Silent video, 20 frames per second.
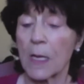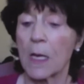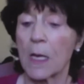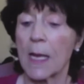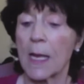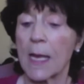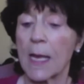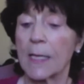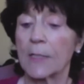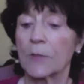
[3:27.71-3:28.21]

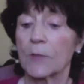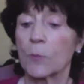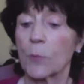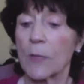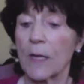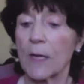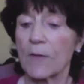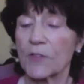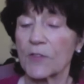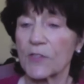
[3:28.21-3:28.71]
And
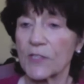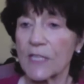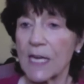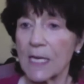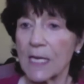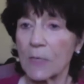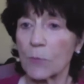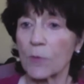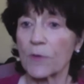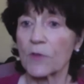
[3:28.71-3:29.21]
we have a
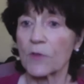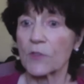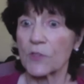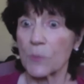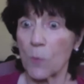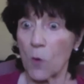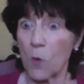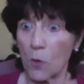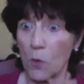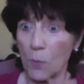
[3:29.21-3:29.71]
state with a
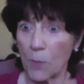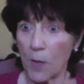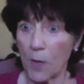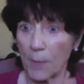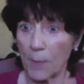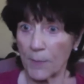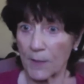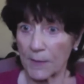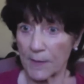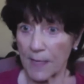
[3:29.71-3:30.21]
small
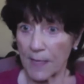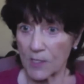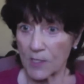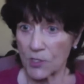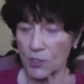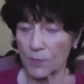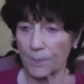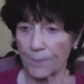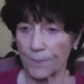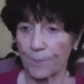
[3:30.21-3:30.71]

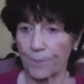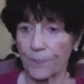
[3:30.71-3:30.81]
population,